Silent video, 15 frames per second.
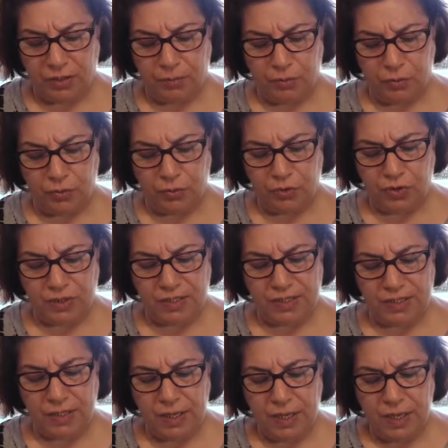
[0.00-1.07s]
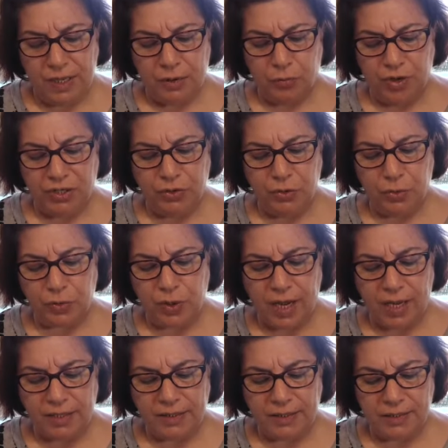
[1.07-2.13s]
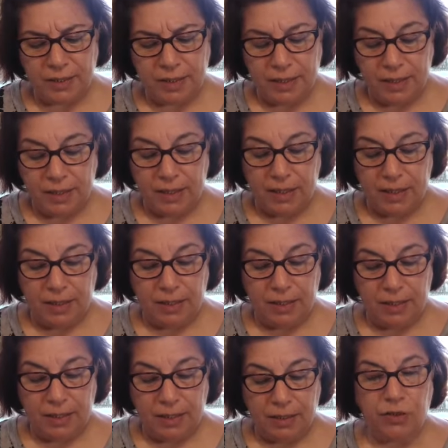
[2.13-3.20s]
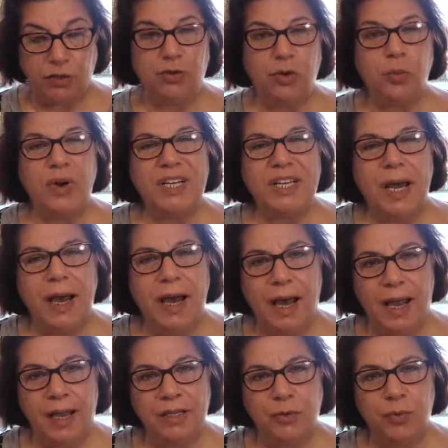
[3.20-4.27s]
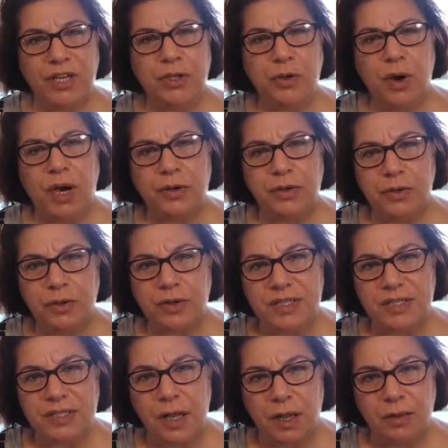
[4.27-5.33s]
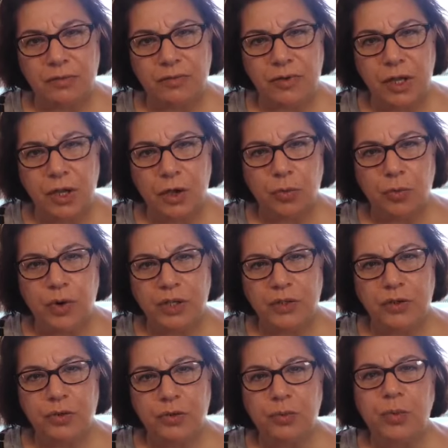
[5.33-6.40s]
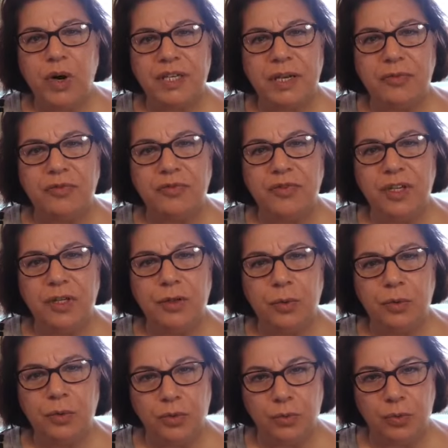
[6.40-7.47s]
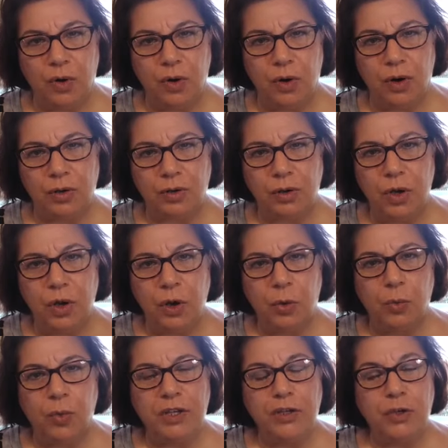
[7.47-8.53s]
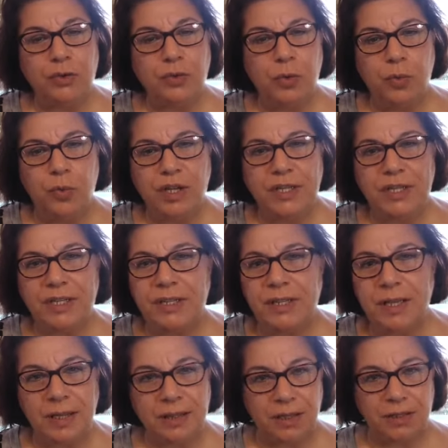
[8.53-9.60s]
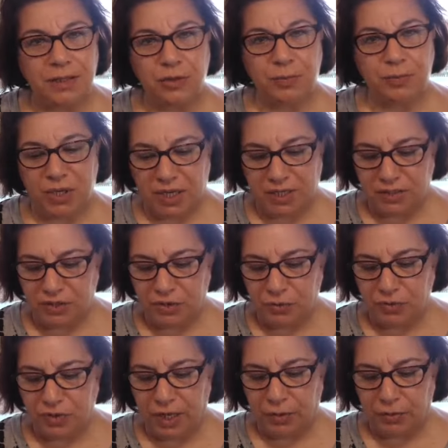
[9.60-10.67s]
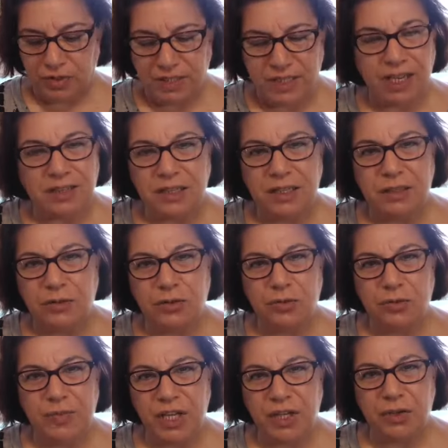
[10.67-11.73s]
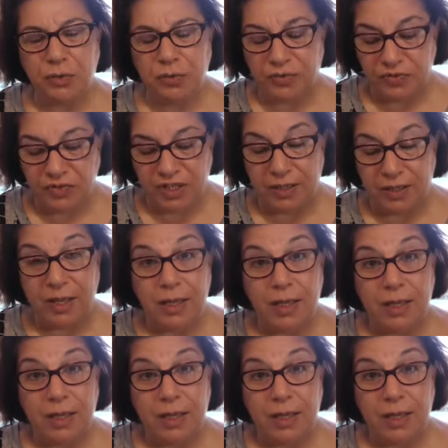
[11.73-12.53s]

emotions, when you rise uh, you don't want to hide when you are yourself when you want to feel who you are when you don't want nothing to press you down nothing to make you feel